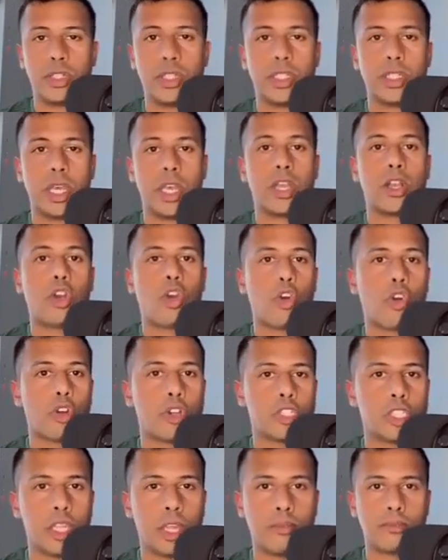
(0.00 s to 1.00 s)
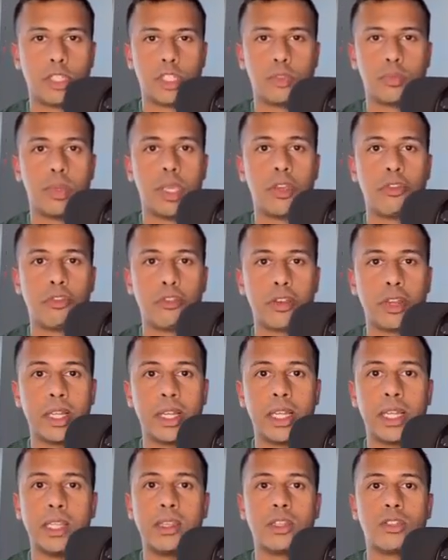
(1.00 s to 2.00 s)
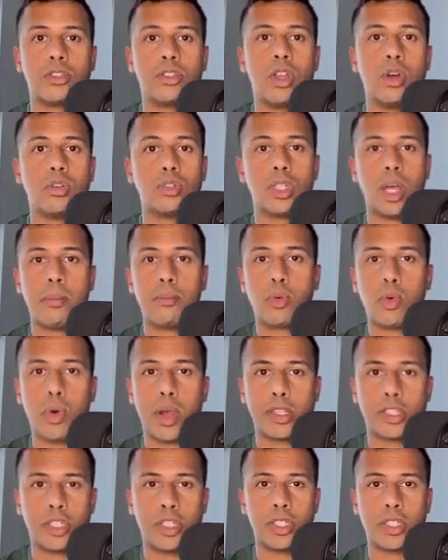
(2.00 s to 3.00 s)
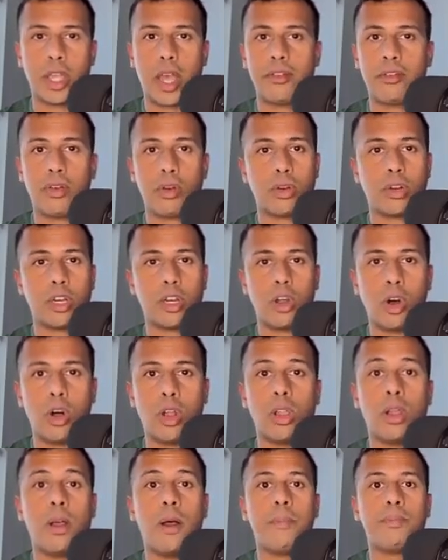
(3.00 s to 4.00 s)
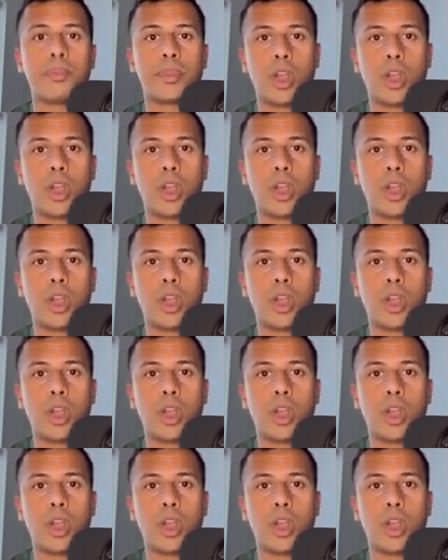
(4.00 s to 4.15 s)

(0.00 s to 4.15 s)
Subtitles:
You need to encourage them to speak freely. There's no dumb questions. I've heard it all.